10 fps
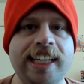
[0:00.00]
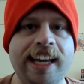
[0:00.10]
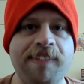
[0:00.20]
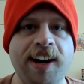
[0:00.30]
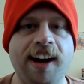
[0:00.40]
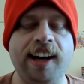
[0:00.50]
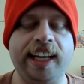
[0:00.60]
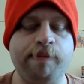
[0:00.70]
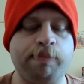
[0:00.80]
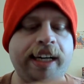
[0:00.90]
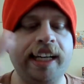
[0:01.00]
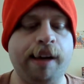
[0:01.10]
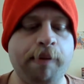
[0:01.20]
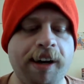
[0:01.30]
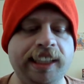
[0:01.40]
give it all, like break it
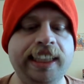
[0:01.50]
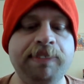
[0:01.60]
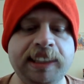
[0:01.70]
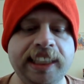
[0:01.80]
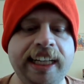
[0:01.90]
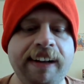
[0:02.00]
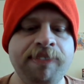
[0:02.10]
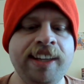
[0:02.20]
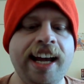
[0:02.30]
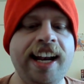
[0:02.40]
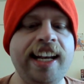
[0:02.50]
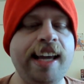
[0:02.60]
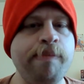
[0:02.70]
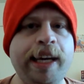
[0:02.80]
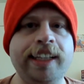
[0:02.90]
up all evenly, and then
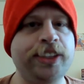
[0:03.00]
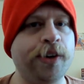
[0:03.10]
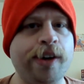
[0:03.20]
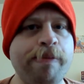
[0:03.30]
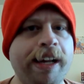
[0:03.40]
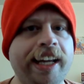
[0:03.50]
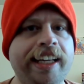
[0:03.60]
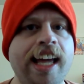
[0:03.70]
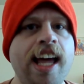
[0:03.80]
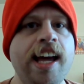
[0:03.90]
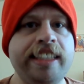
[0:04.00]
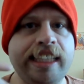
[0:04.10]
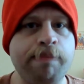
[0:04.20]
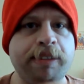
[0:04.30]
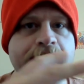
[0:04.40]
they make a joke about like
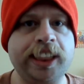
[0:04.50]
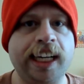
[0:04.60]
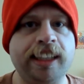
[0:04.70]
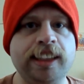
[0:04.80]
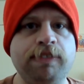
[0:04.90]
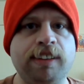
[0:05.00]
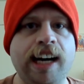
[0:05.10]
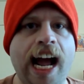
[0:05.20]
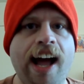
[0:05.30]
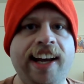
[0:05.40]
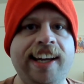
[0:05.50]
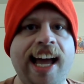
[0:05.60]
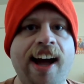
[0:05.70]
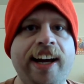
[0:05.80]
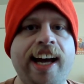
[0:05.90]
separate shares for
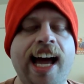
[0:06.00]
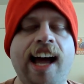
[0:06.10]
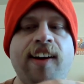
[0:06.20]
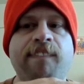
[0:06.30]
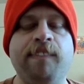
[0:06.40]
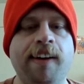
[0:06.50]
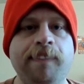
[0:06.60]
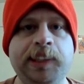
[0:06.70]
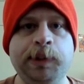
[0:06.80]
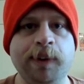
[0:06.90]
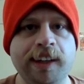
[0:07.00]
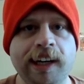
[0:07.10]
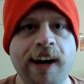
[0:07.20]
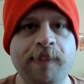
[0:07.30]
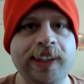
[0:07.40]
how involved you
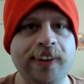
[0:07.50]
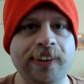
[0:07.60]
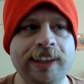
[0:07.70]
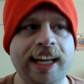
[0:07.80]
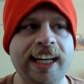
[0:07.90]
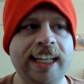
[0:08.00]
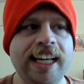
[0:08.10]
were with the whole thing.